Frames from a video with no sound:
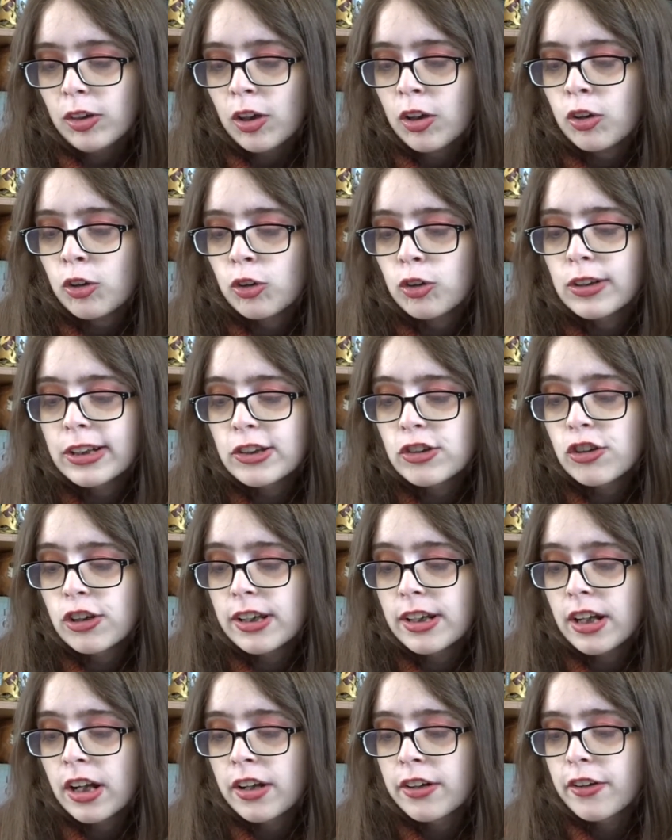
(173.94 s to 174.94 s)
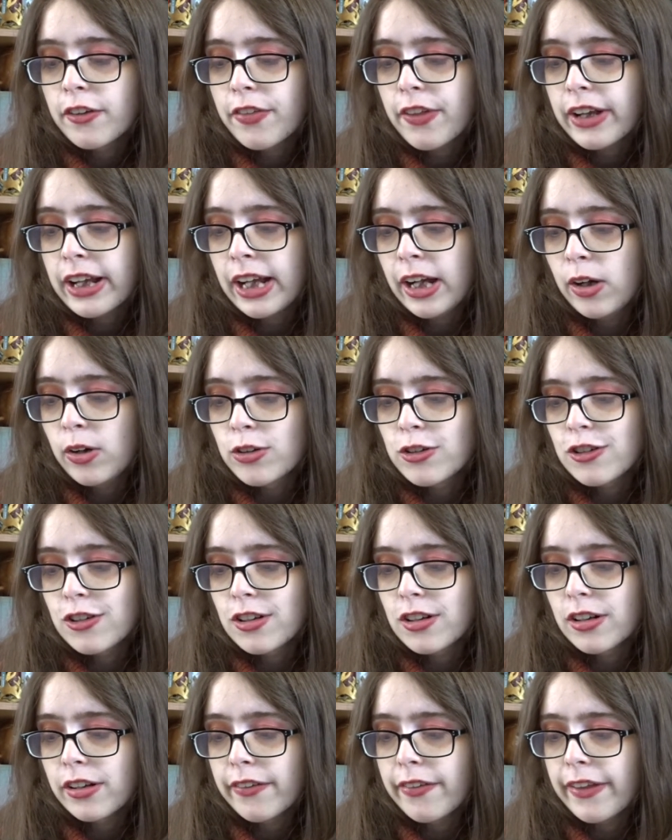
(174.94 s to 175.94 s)
Reaching under the
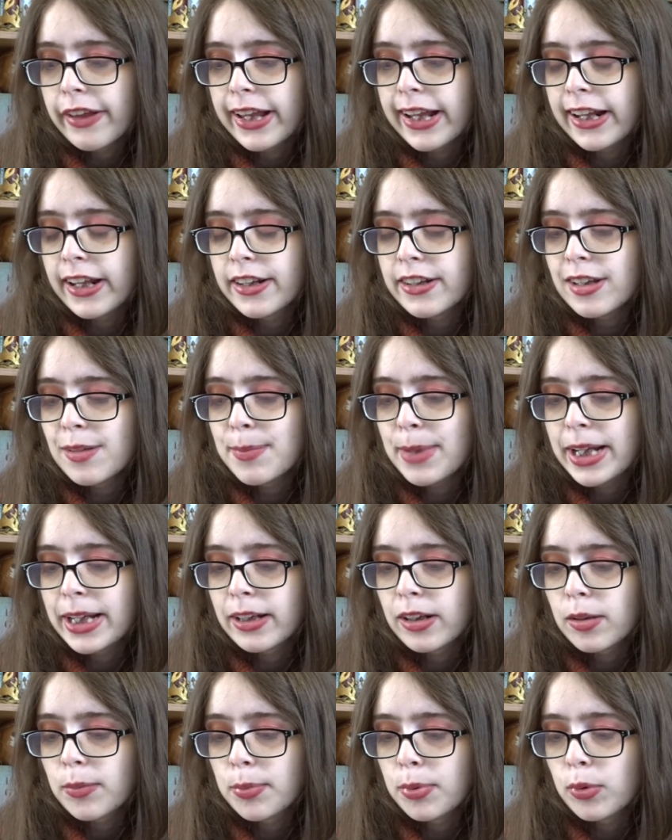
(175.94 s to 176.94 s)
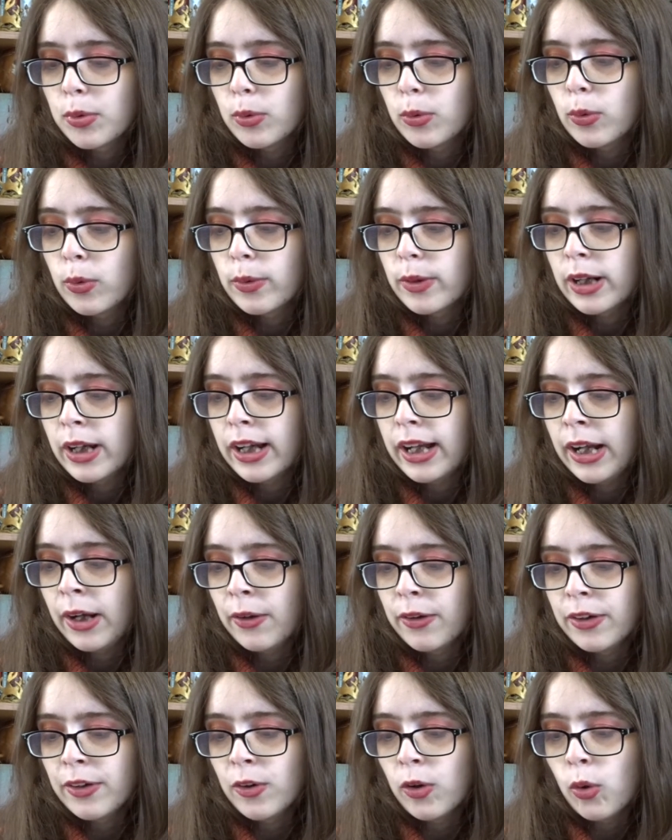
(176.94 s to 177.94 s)
counter, the candy maker pulled out
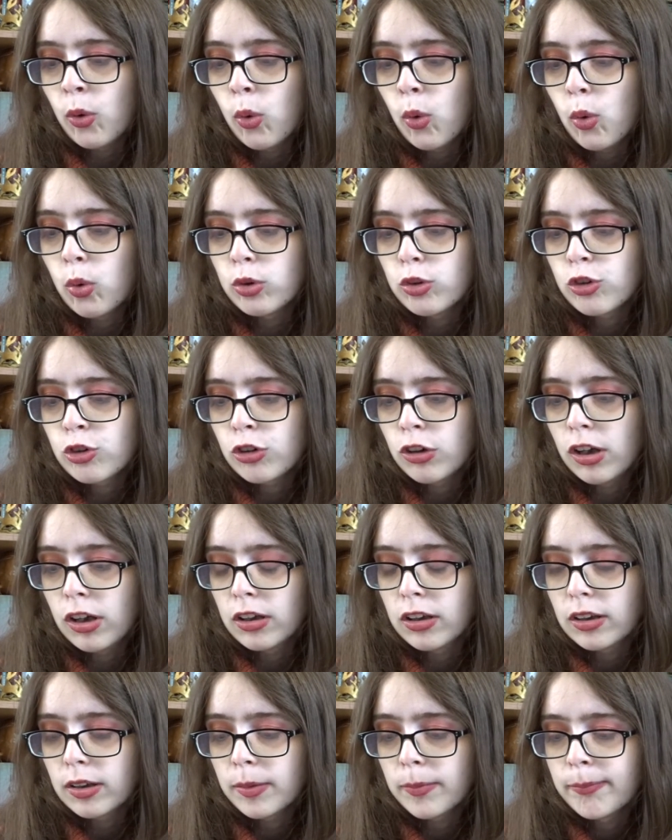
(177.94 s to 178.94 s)
an old trunk.